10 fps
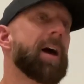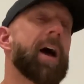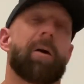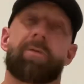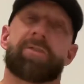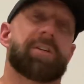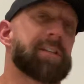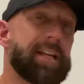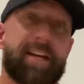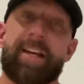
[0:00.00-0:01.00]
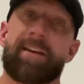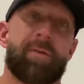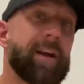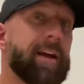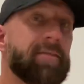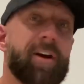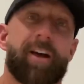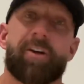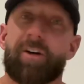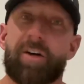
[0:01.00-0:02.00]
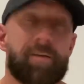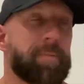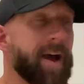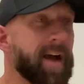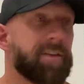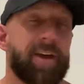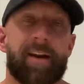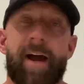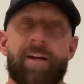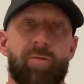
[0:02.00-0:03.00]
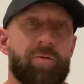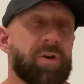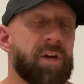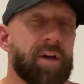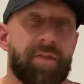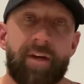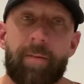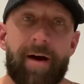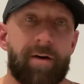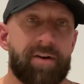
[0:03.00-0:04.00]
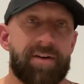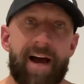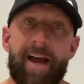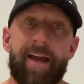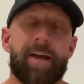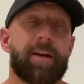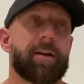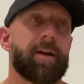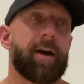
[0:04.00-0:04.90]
I was just eating whatever I could. Back then, I knew nothing about diet.